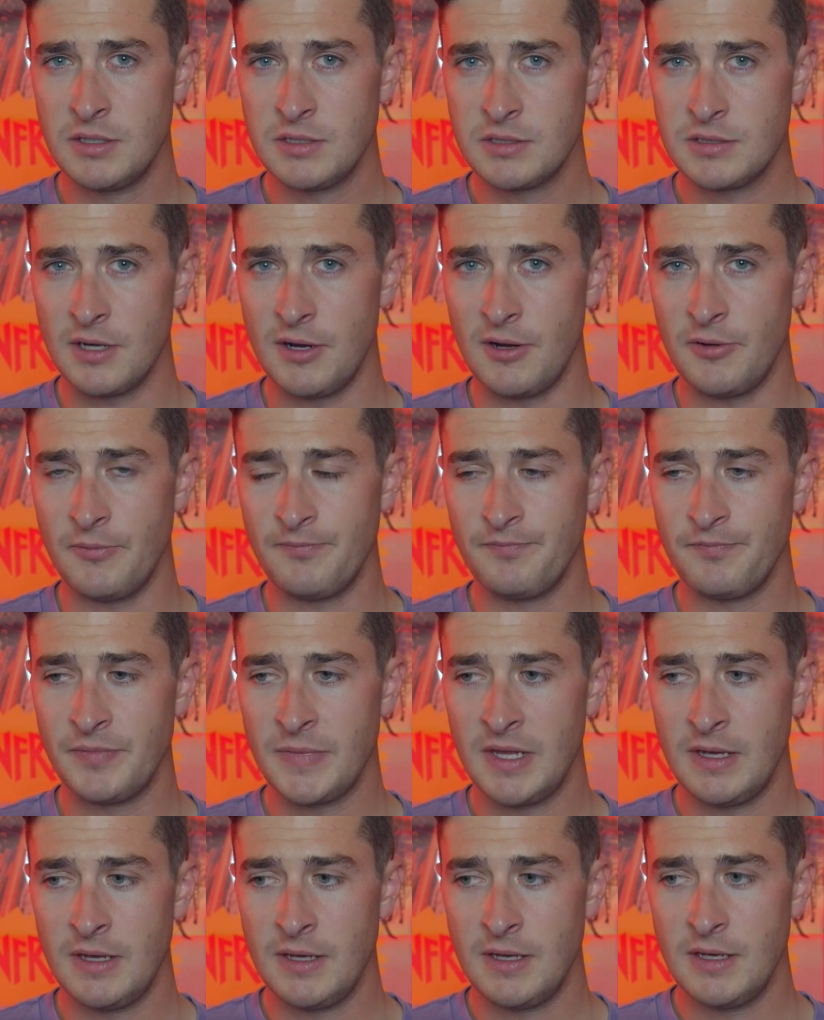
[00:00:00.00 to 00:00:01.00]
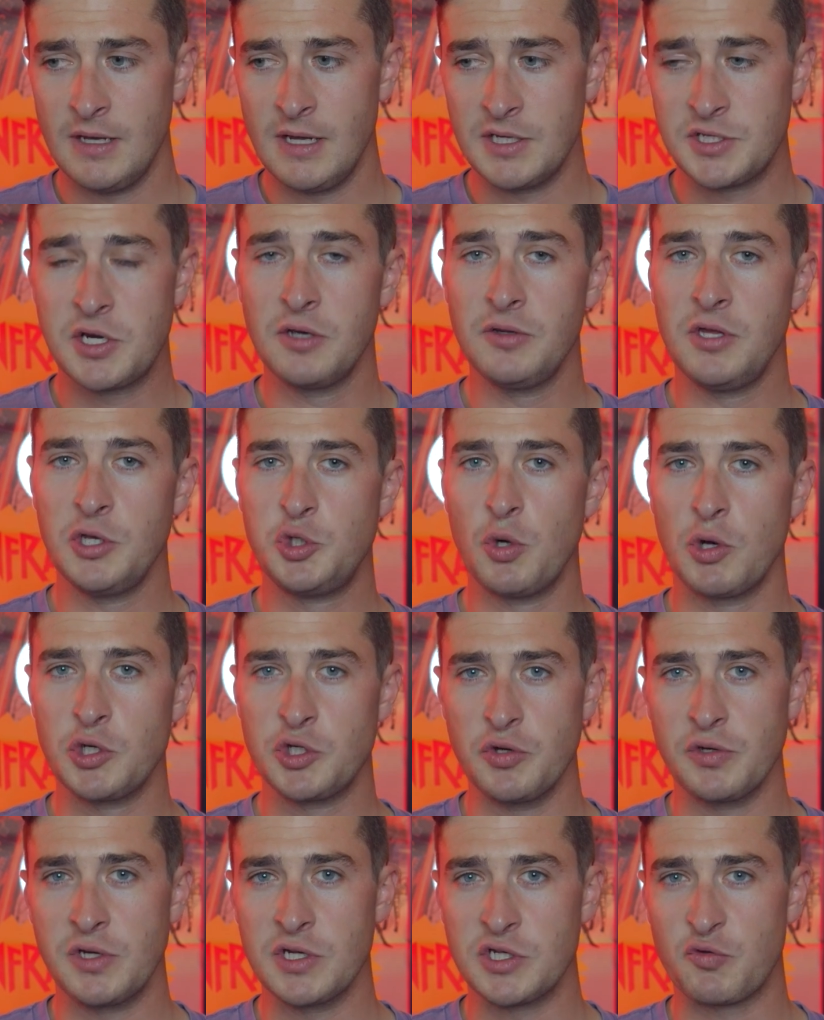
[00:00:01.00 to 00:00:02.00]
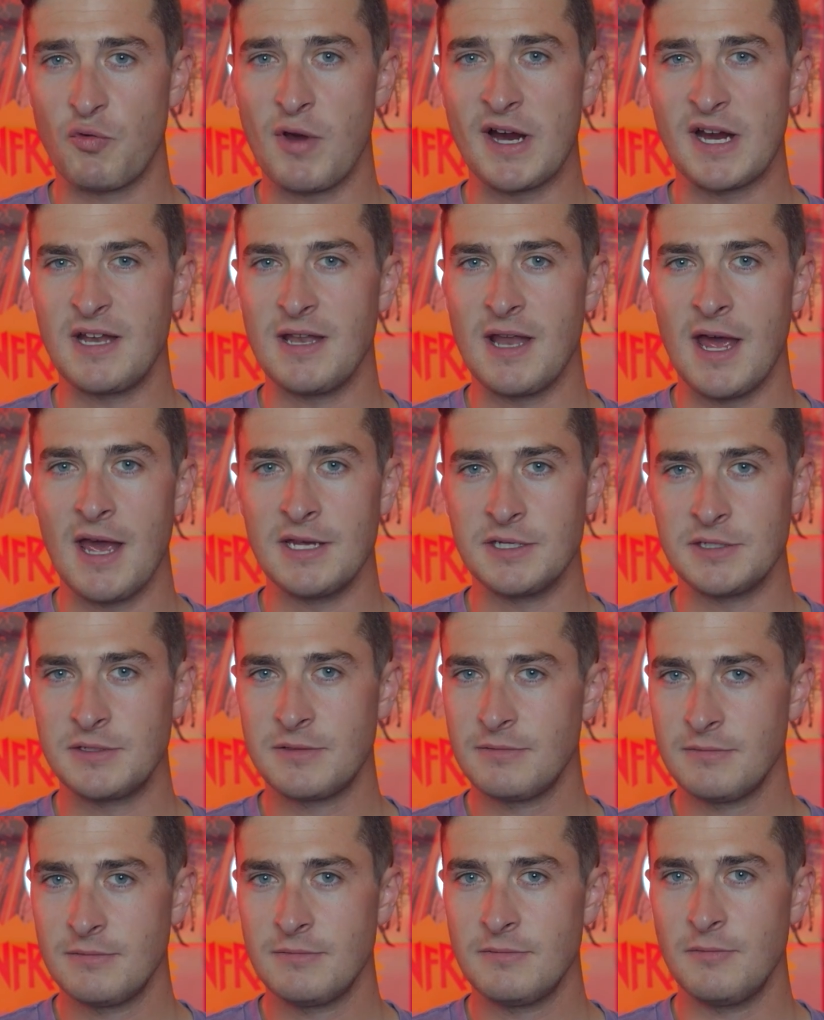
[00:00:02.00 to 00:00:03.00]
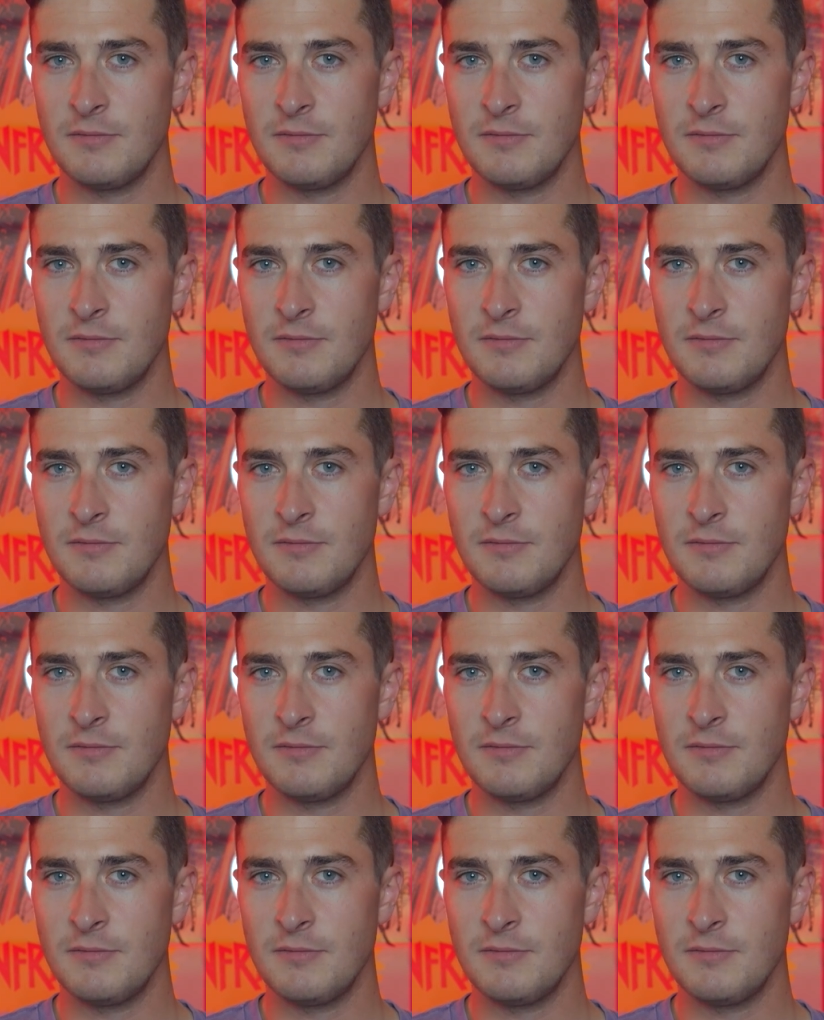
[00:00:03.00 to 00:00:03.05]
So it's good that George Lucas recognized